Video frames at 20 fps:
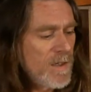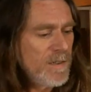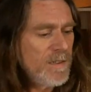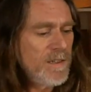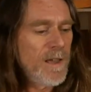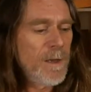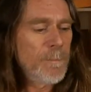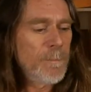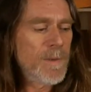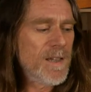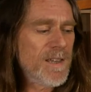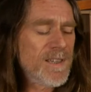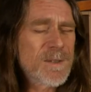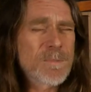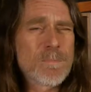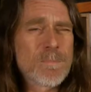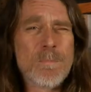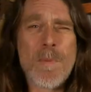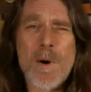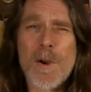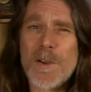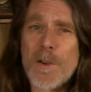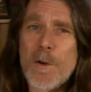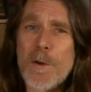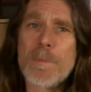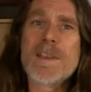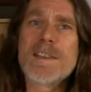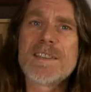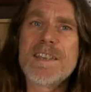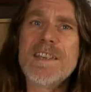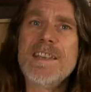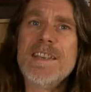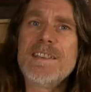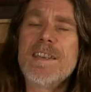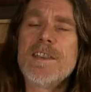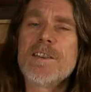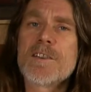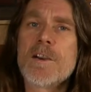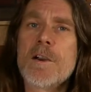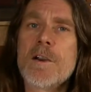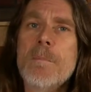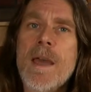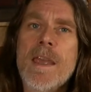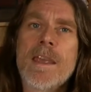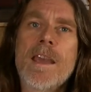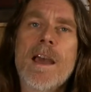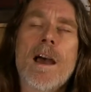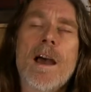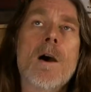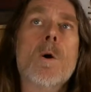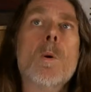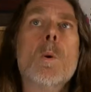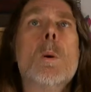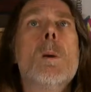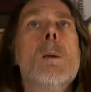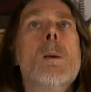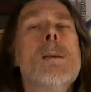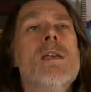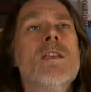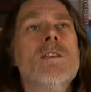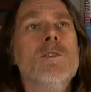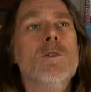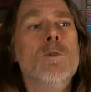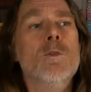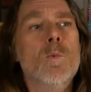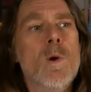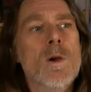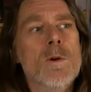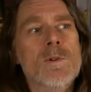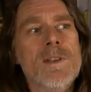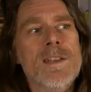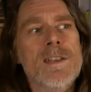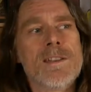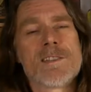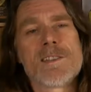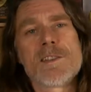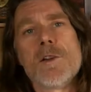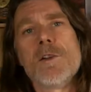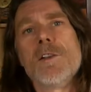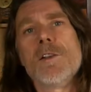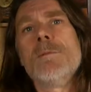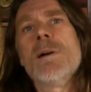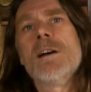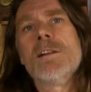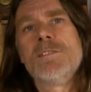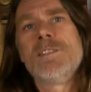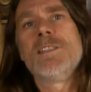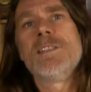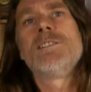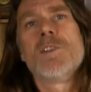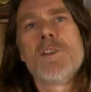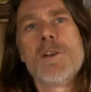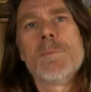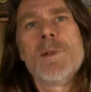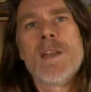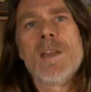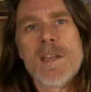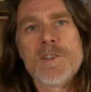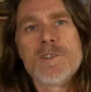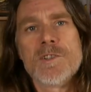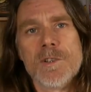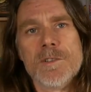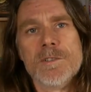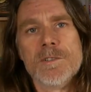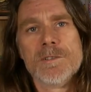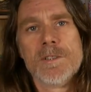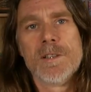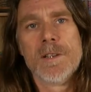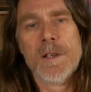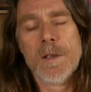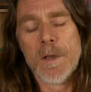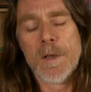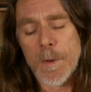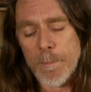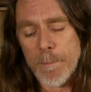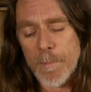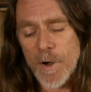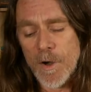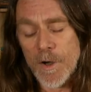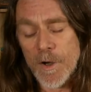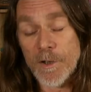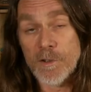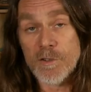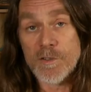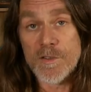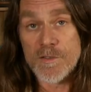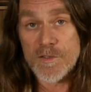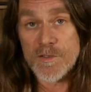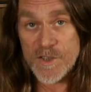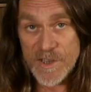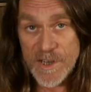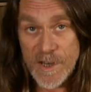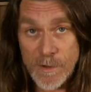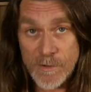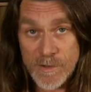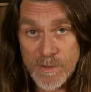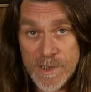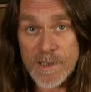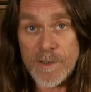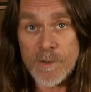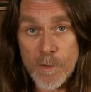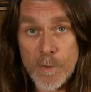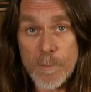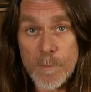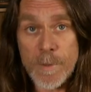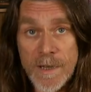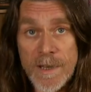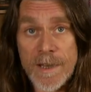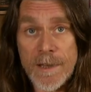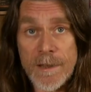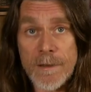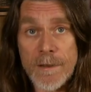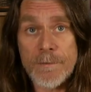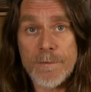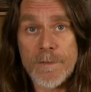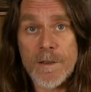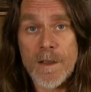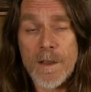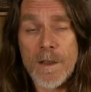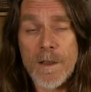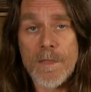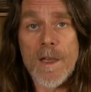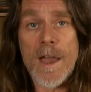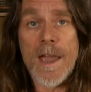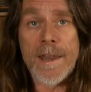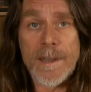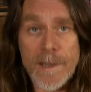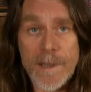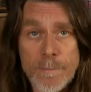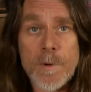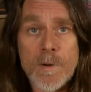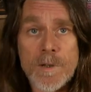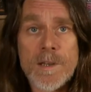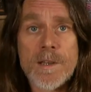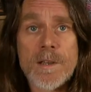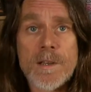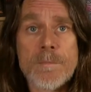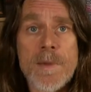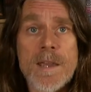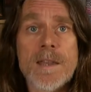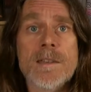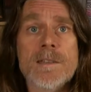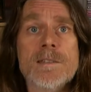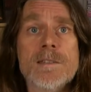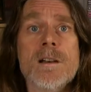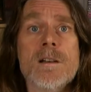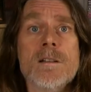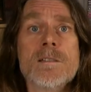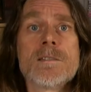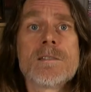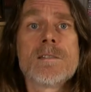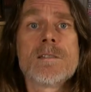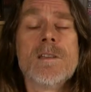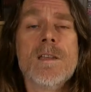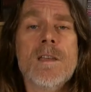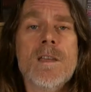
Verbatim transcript: Yeah, it might not be as easy as I make out. You will need a certain amount of determination, But I seriously do believe that anybody can make guitars.